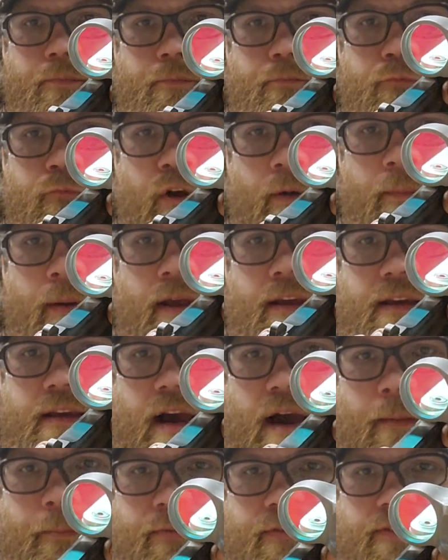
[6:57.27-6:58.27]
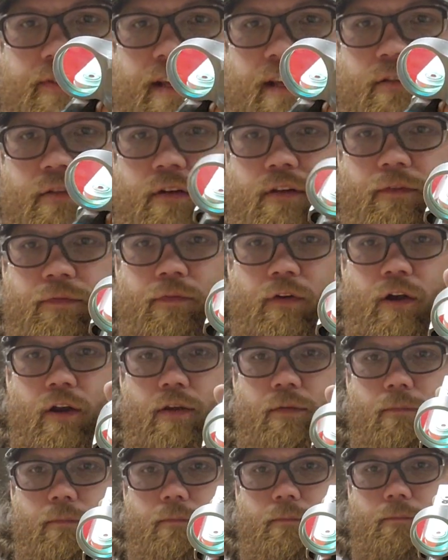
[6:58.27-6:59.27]
Great big compensator on the
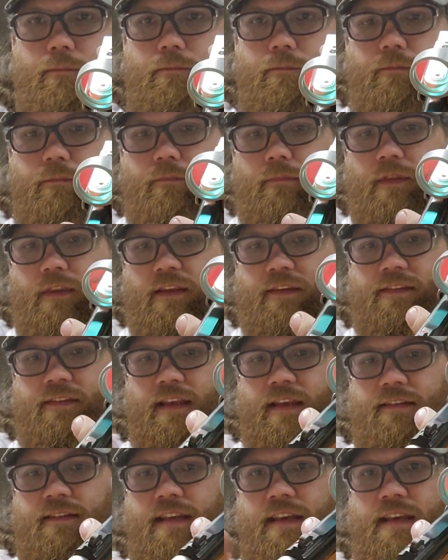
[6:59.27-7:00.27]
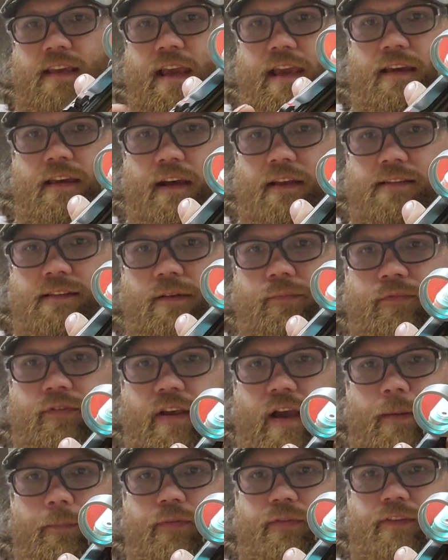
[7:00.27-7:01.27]
front. This is a TK Customs
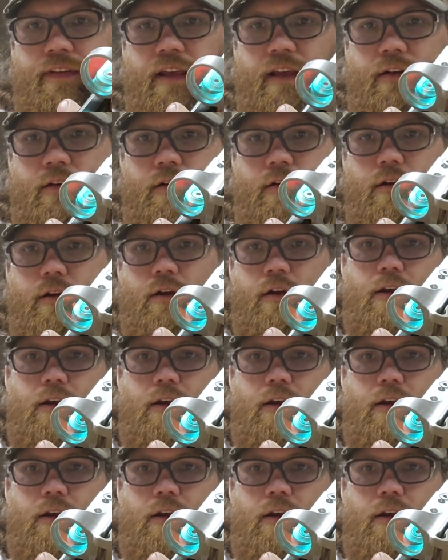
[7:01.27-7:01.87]
compensator.